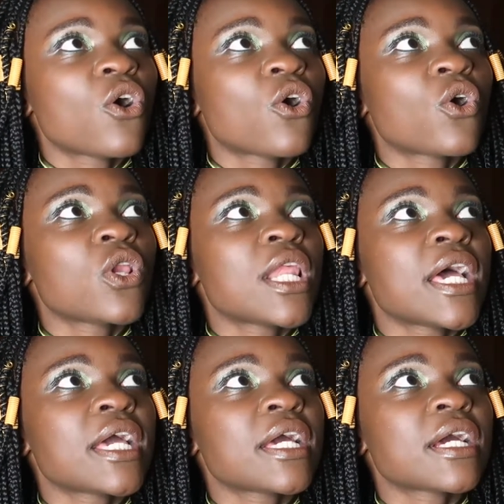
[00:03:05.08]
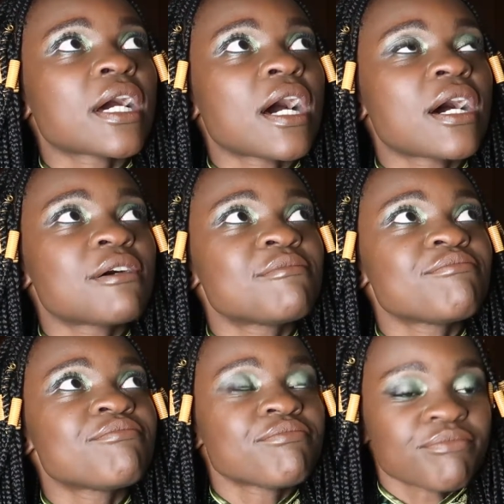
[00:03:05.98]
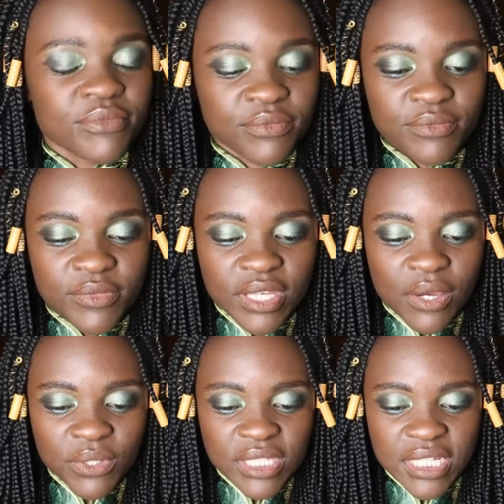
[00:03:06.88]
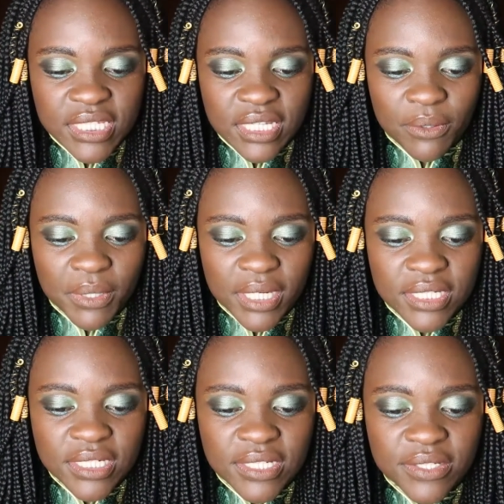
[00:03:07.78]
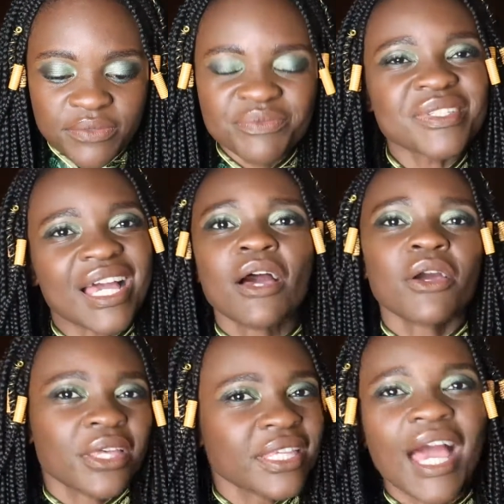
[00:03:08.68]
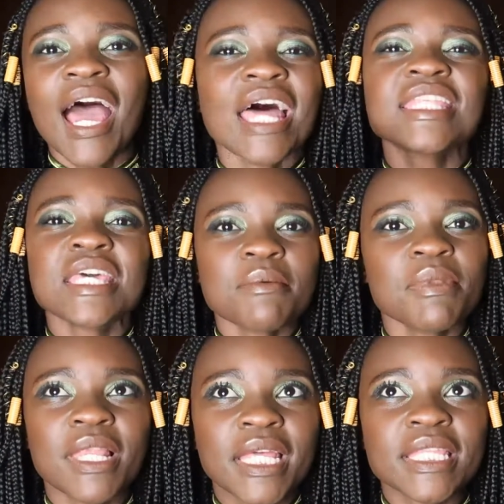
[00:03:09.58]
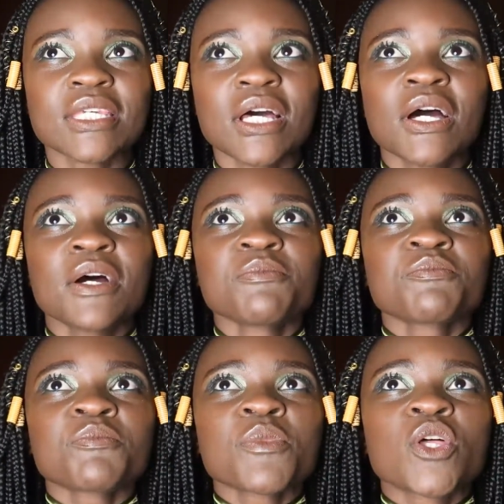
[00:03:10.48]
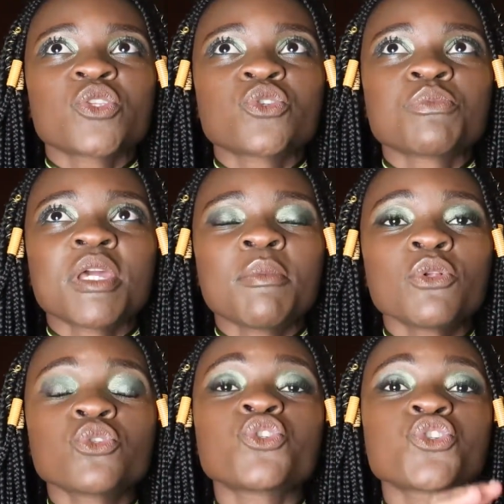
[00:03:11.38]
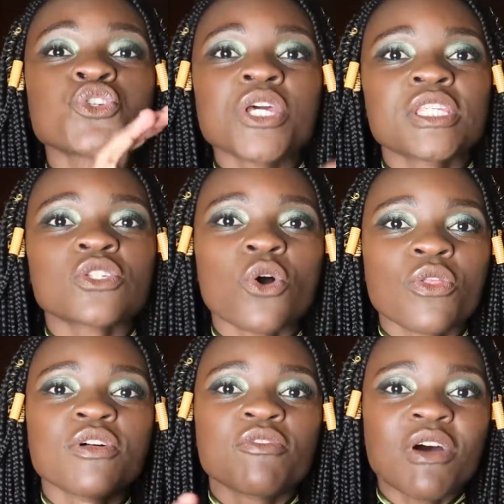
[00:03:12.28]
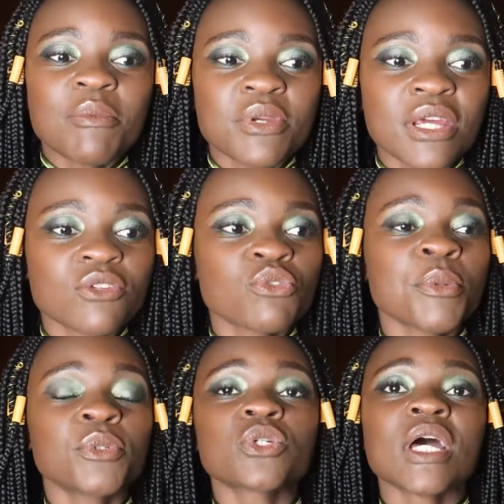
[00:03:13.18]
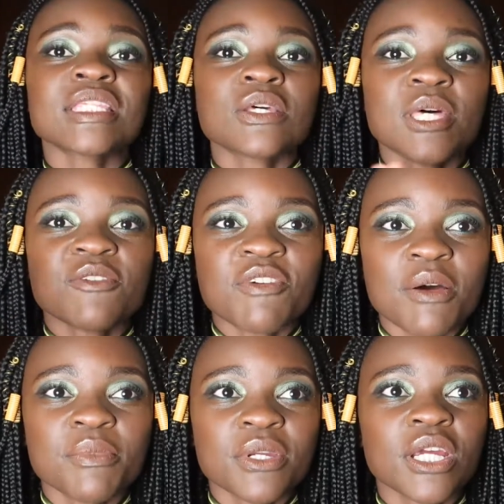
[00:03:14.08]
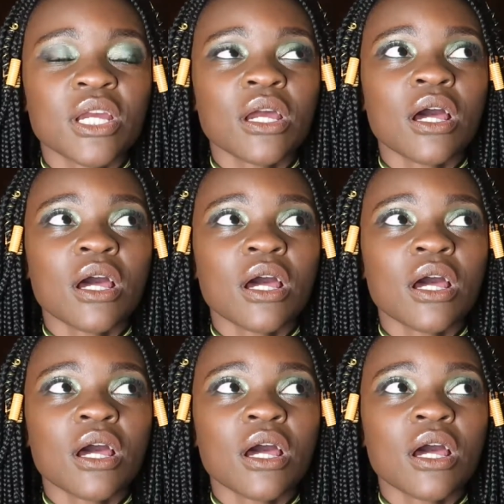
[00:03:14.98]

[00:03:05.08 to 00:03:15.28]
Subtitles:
or like yeah, what's an easier word? Yeah, a template to be able to trace on the fabric, to be able to cut out that fabric,